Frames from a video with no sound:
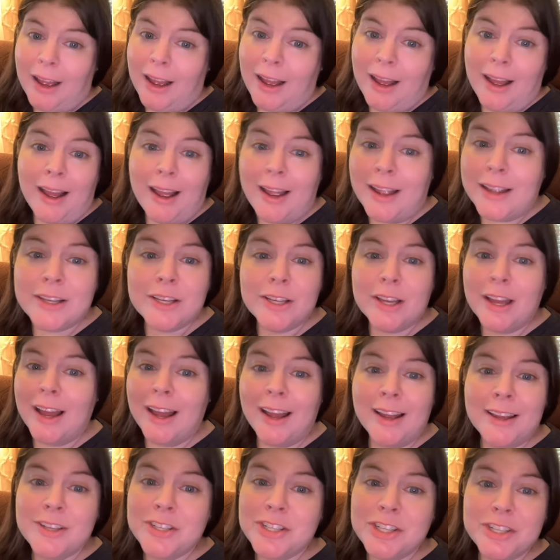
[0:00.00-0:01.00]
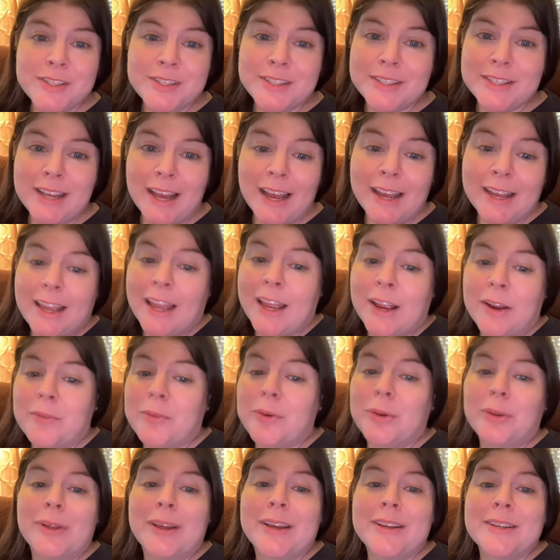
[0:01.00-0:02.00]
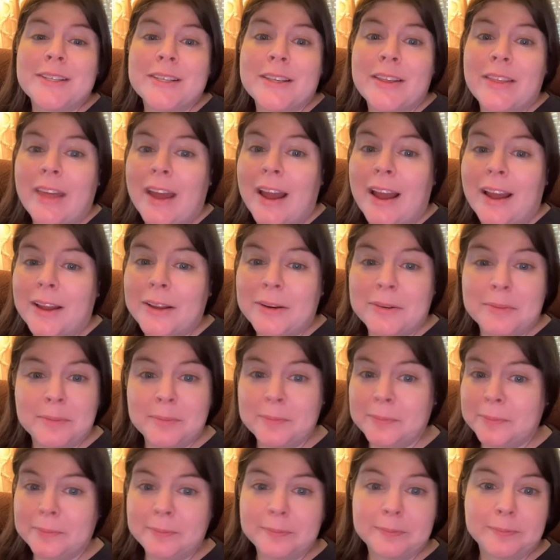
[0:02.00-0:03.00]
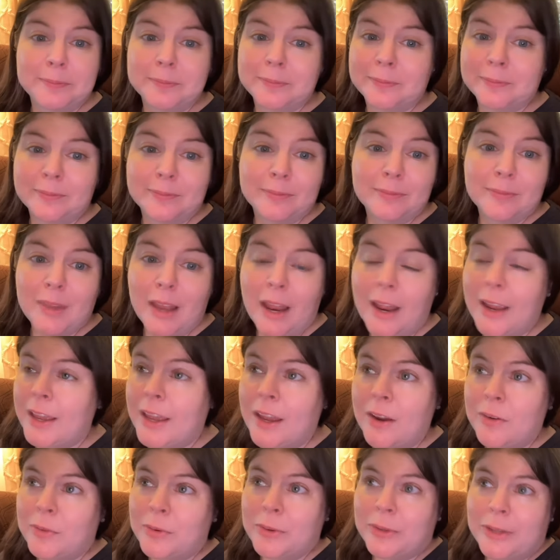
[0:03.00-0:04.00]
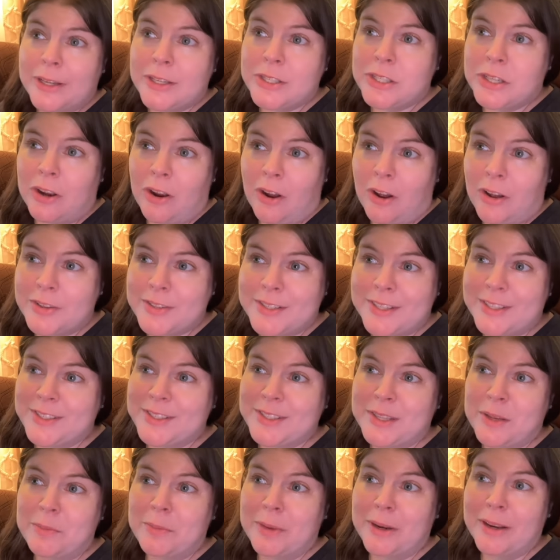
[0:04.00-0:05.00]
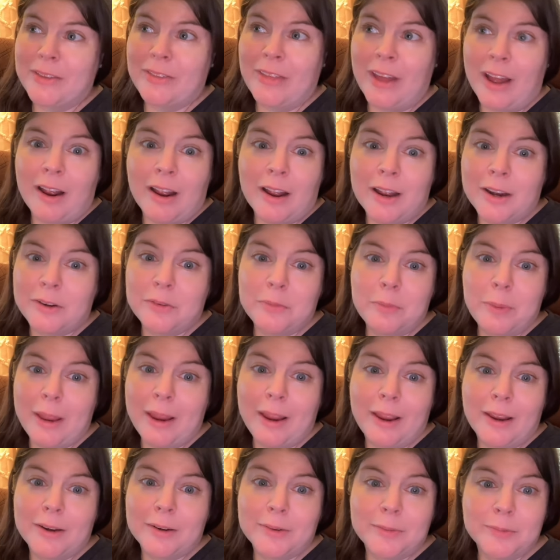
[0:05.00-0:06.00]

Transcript: I, I just, I can't relate to that. I can't relate to causing somebody that kind of pain.